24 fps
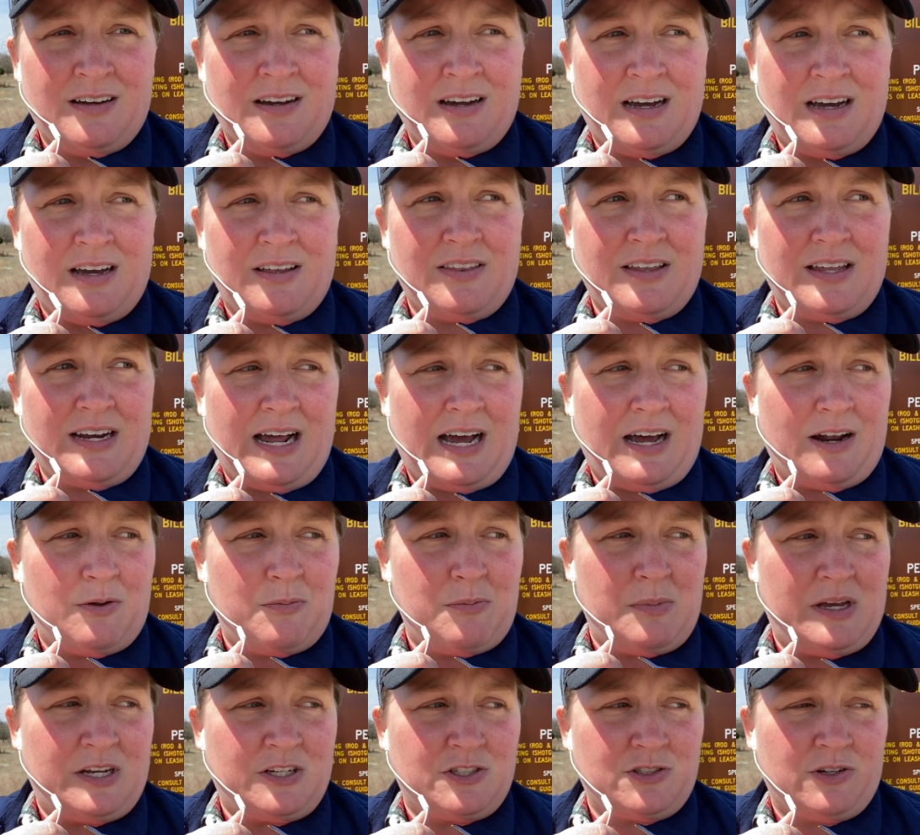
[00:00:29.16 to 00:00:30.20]
and then how to
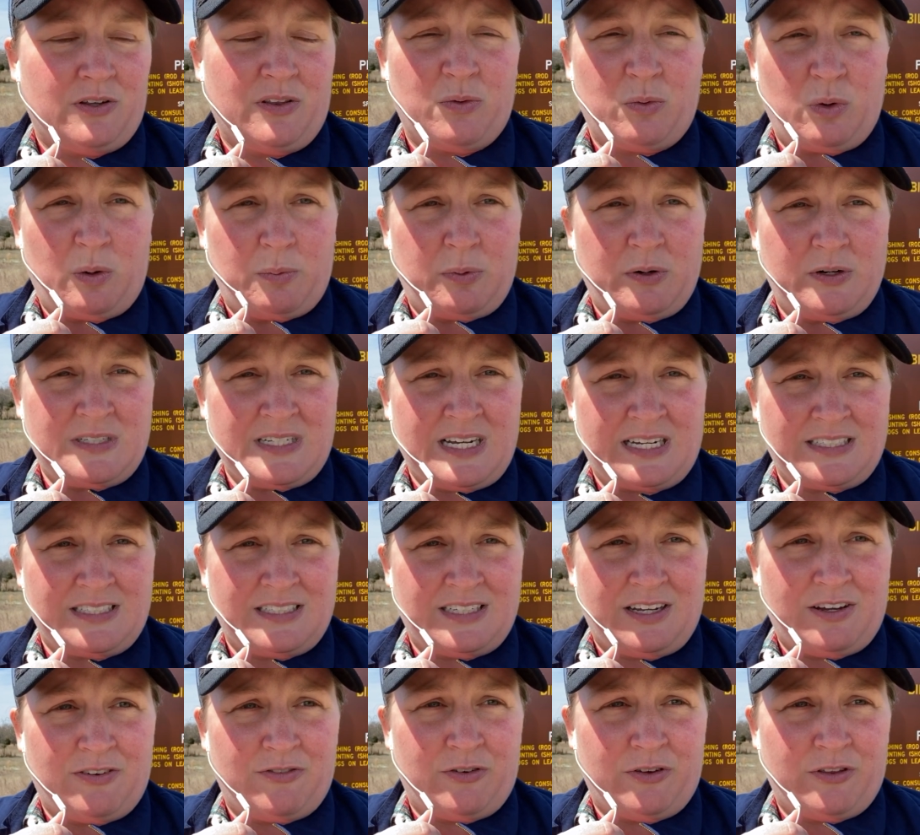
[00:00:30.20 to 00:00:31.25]
make sure that we're protecting
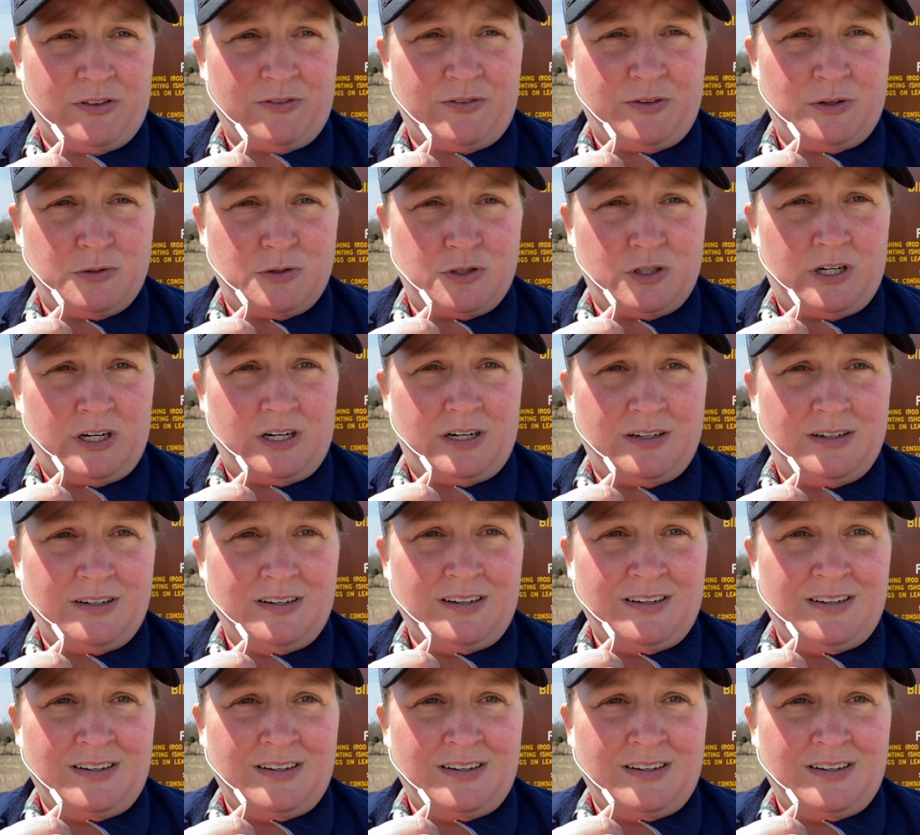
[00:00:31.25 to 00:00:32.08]
it for the future.